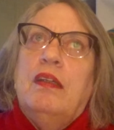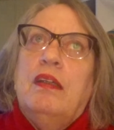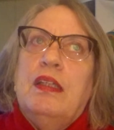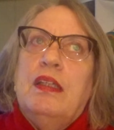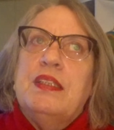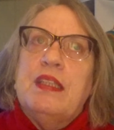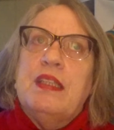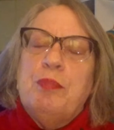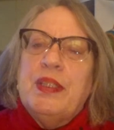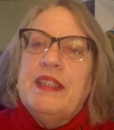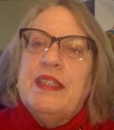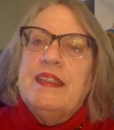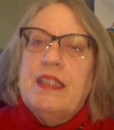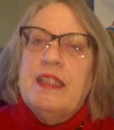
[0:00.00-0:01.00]
is simply
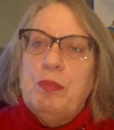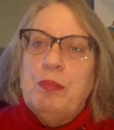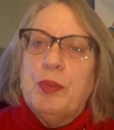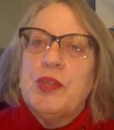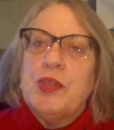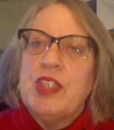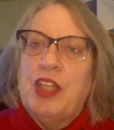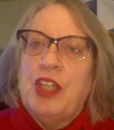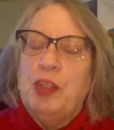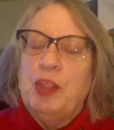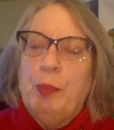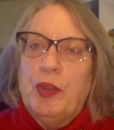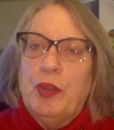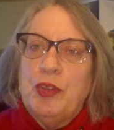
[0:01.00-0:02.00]
symbols that you
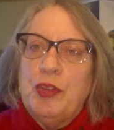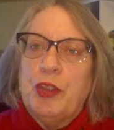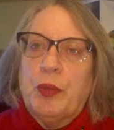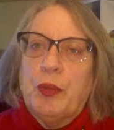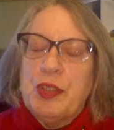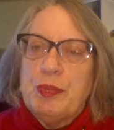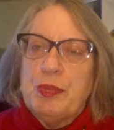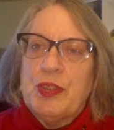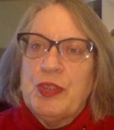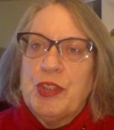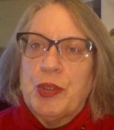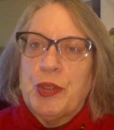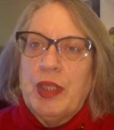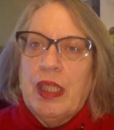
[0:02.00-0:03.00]
put on your Christmas
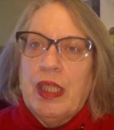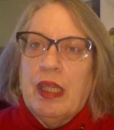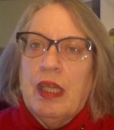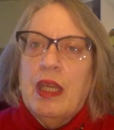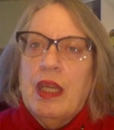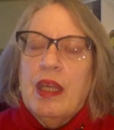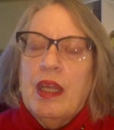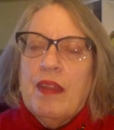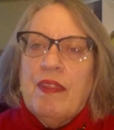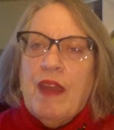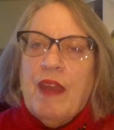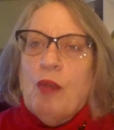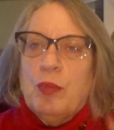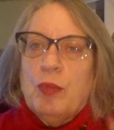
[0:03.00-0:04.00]
tree
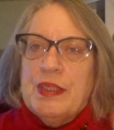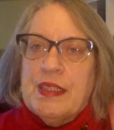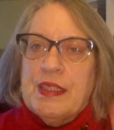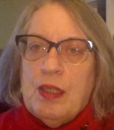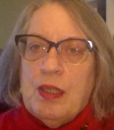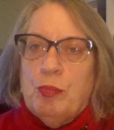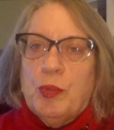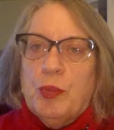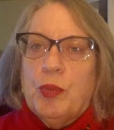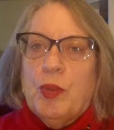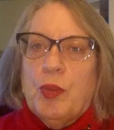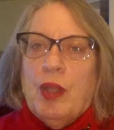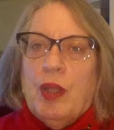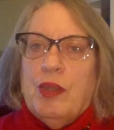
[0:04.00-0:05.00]
that
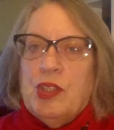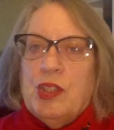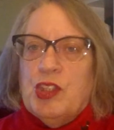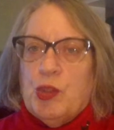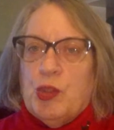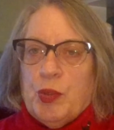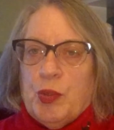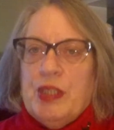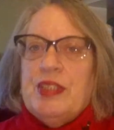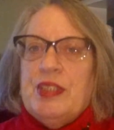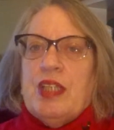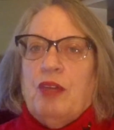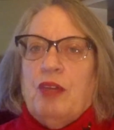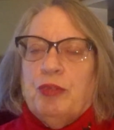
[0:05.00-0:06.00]
resemble the
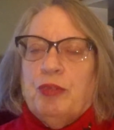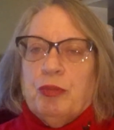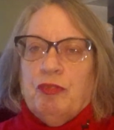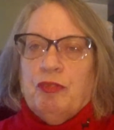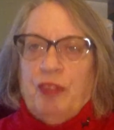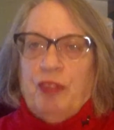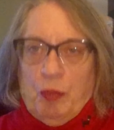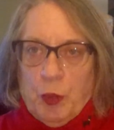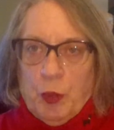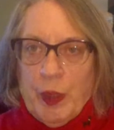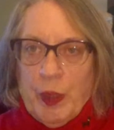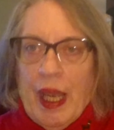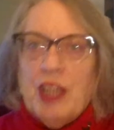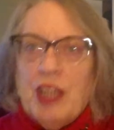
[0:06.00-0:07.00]
stories of from
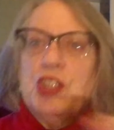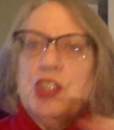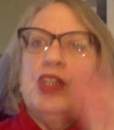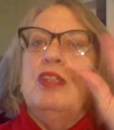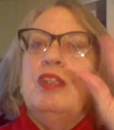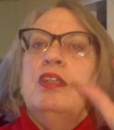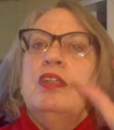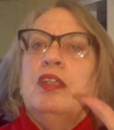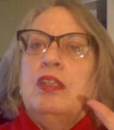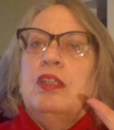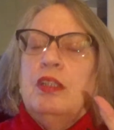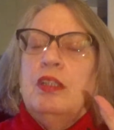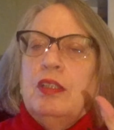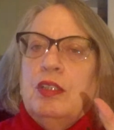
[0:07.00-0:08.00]
creation
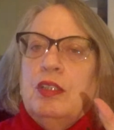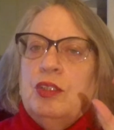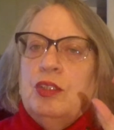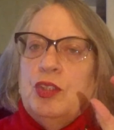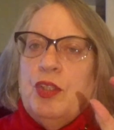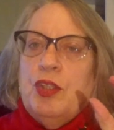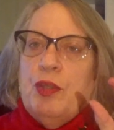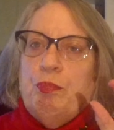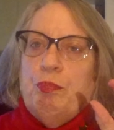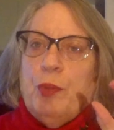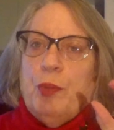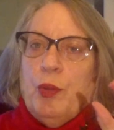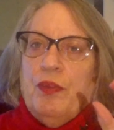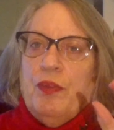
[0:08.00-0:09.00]
to the
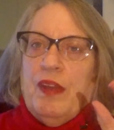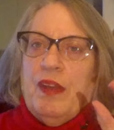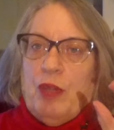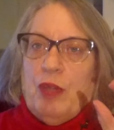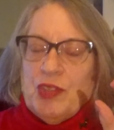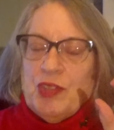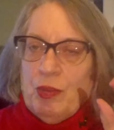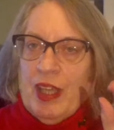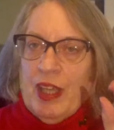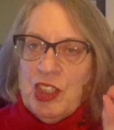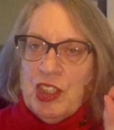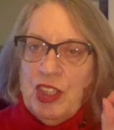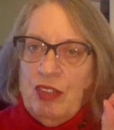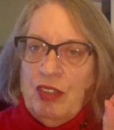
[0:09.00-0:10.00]
birth and
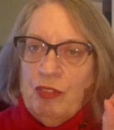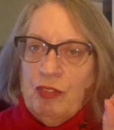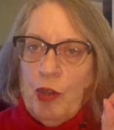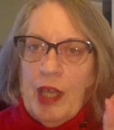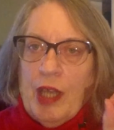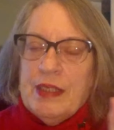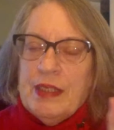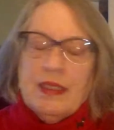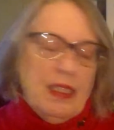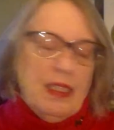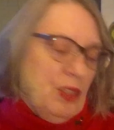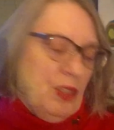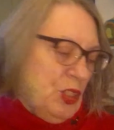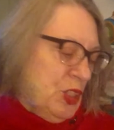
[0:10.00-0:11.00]
resurrection of Christ.
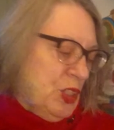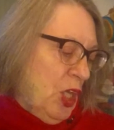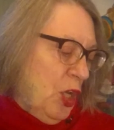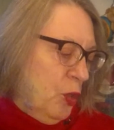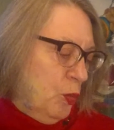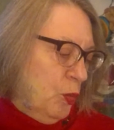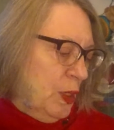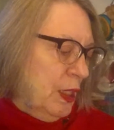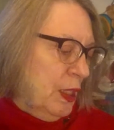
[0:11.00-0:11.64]
And so